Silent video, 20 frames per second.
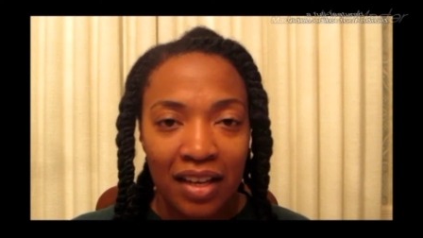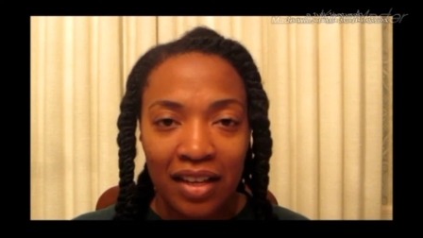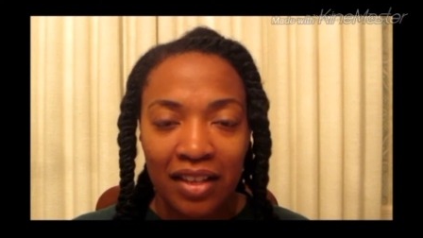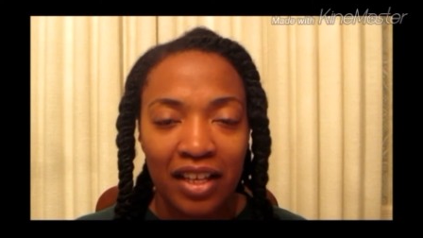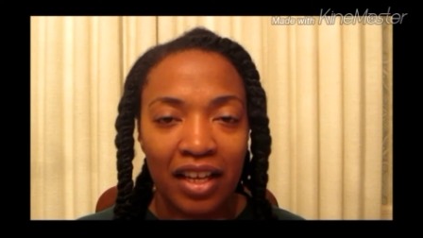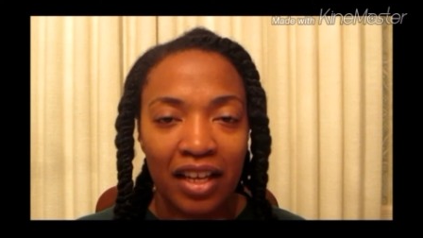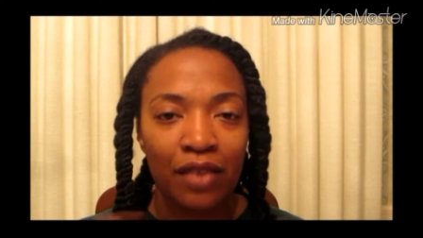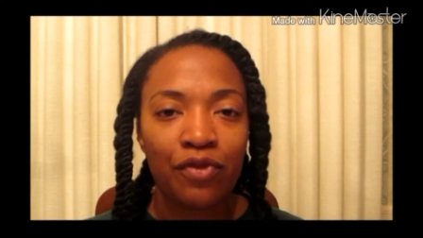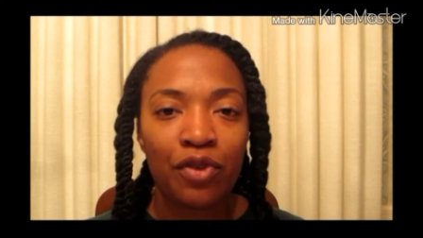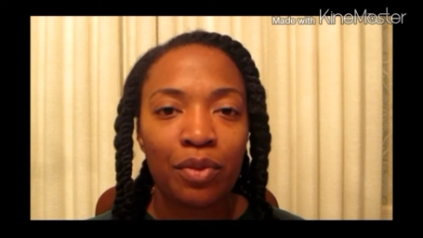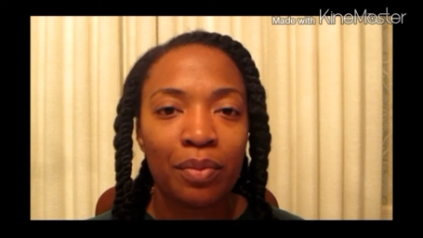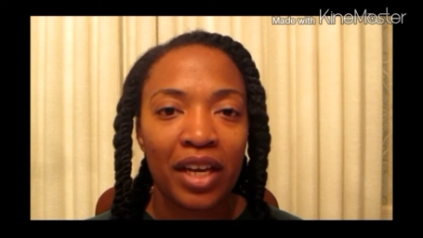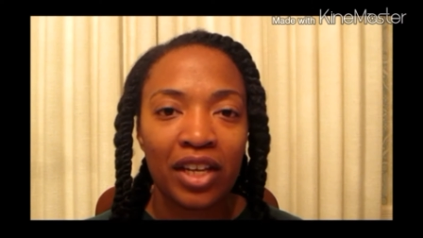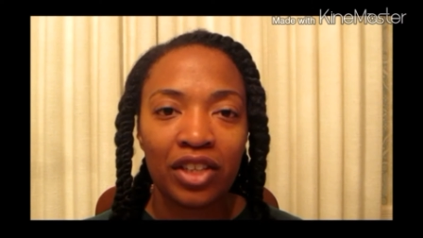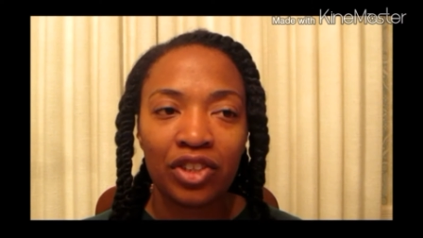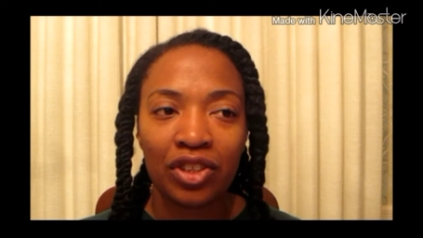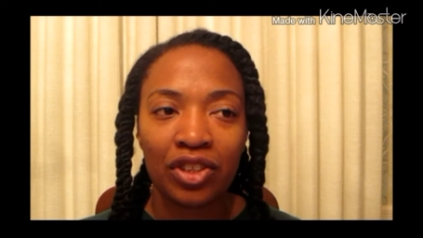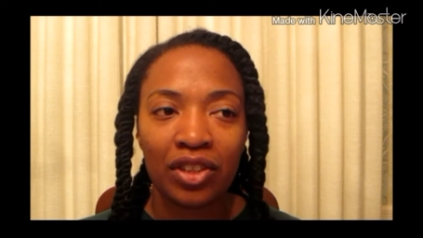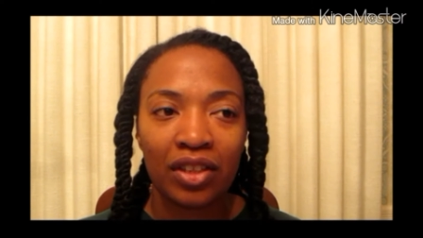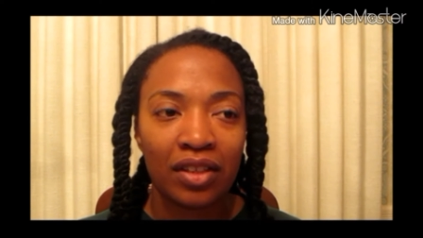the
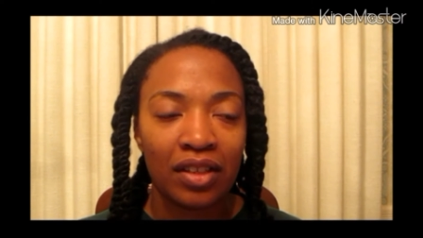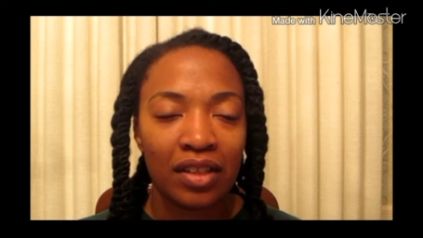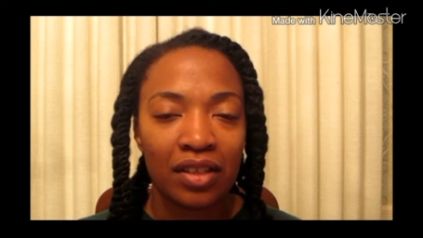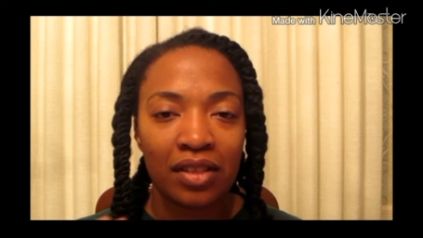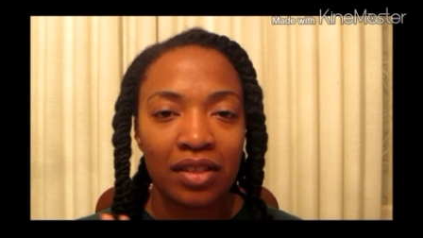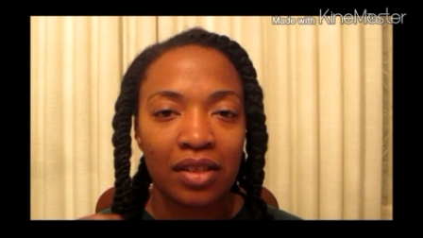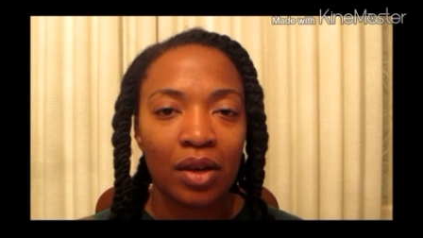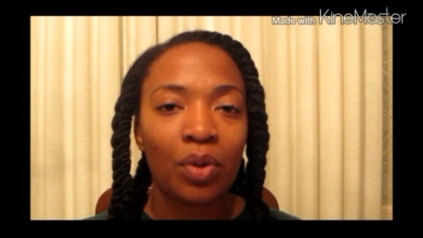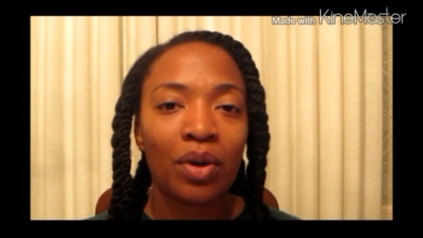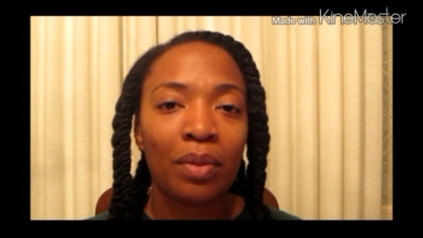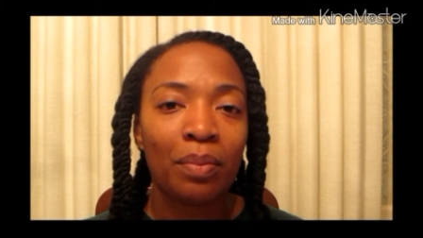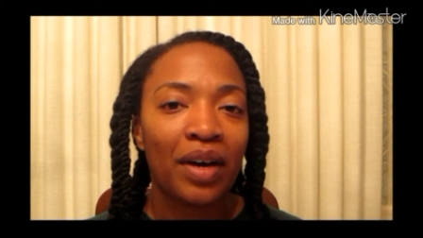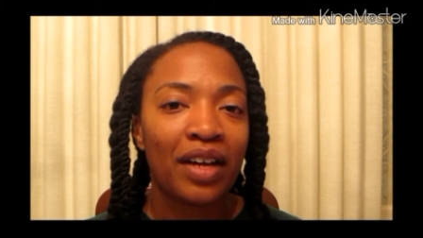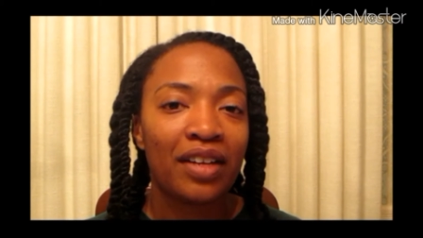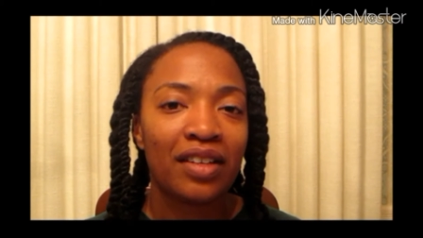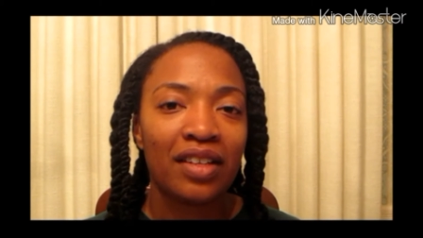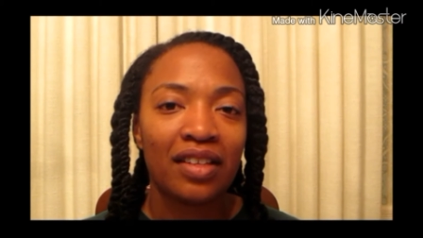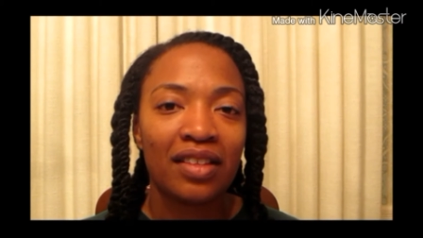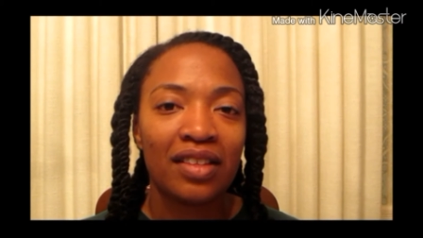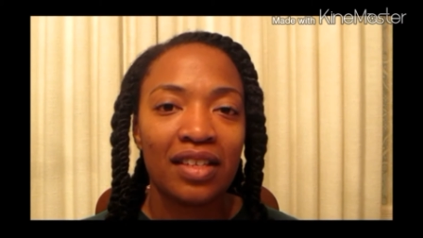information is so
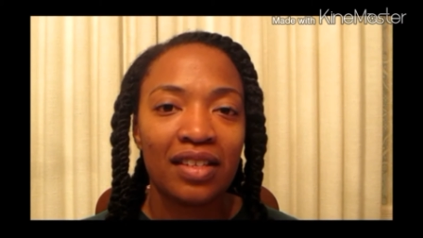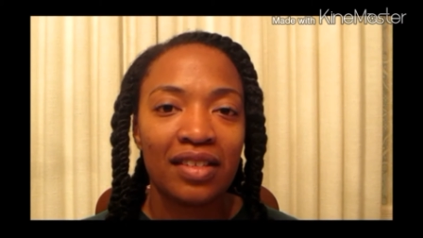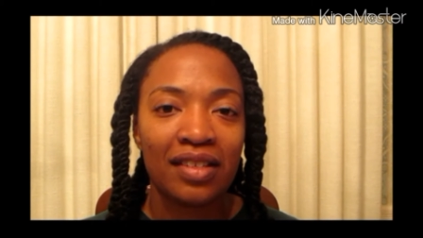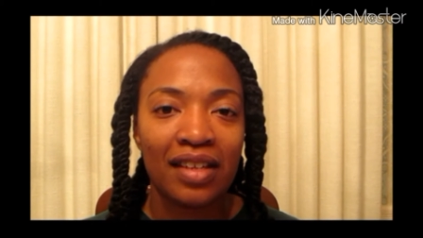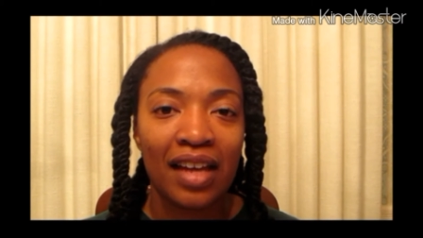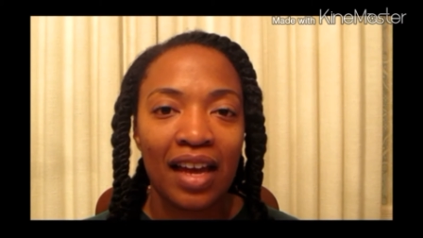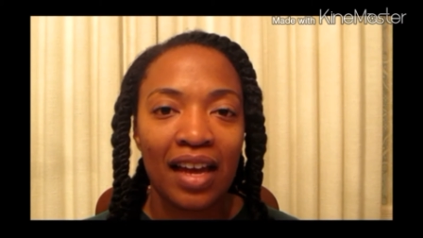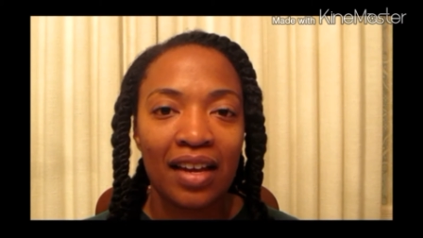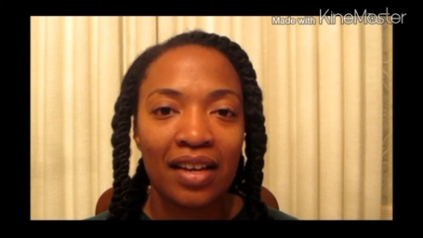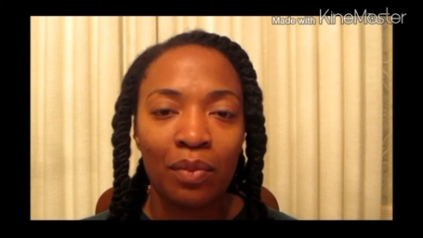abundant these days.